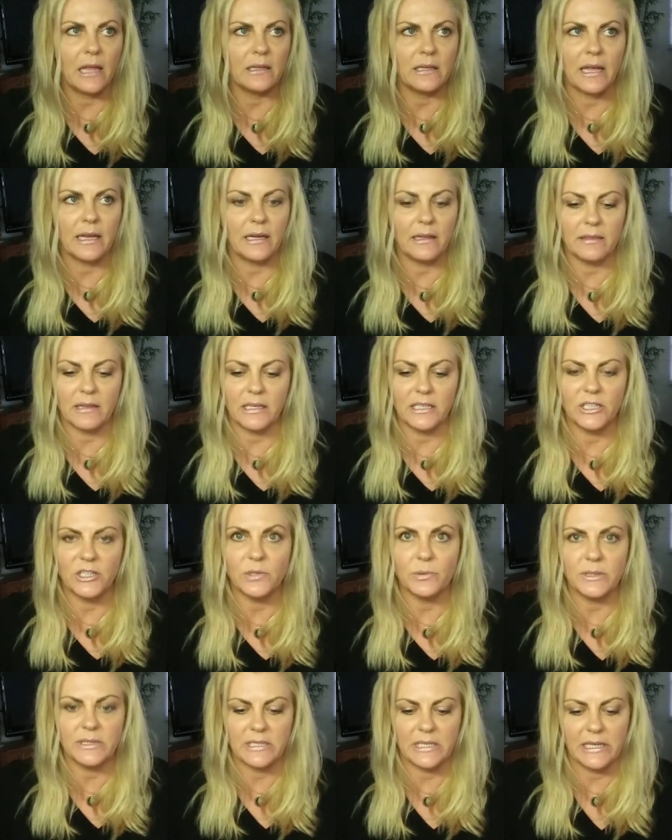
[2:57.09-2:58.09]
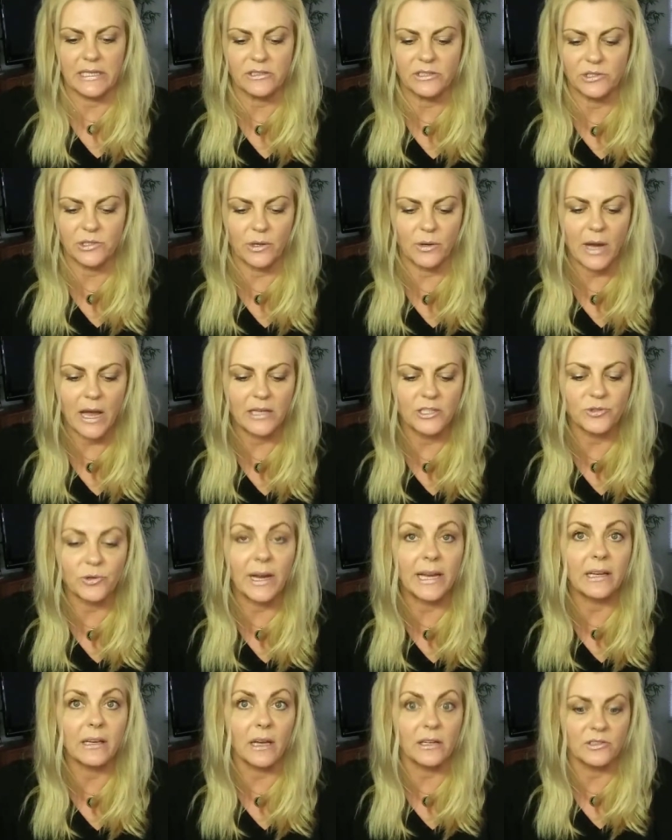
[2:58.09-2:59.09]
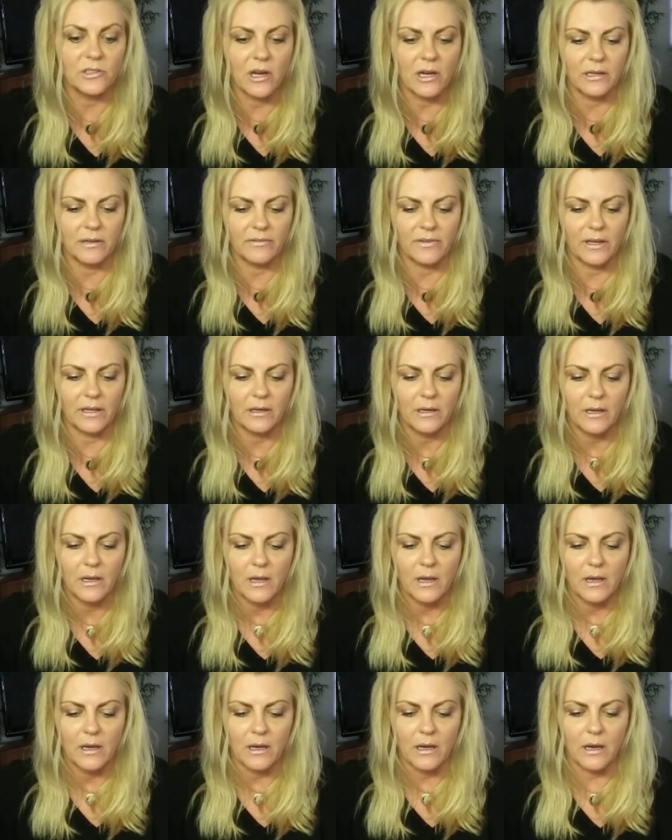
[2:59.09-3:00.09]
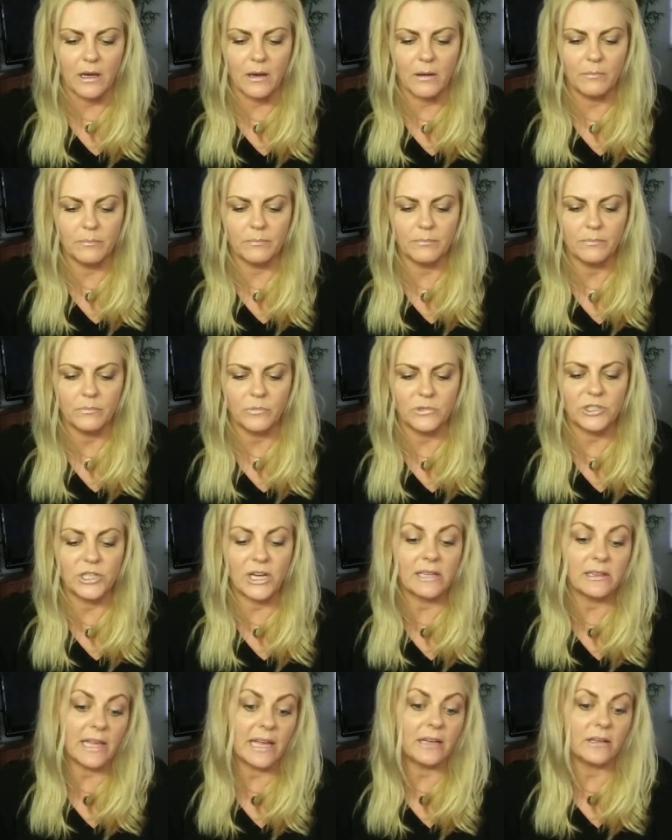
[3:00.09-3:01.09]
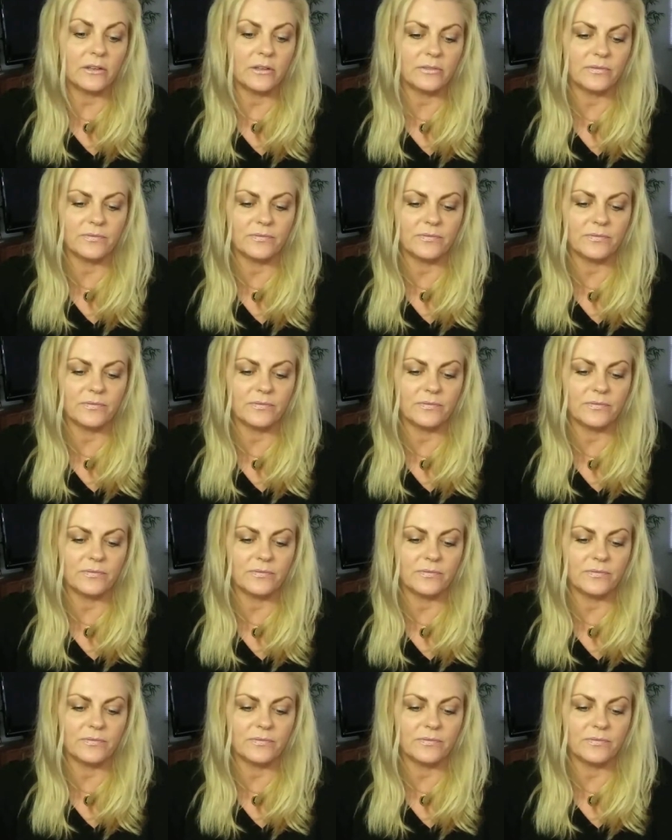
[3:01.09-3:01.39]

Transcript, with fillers: anything to do with tea, so I drank a ton of it, um, which I later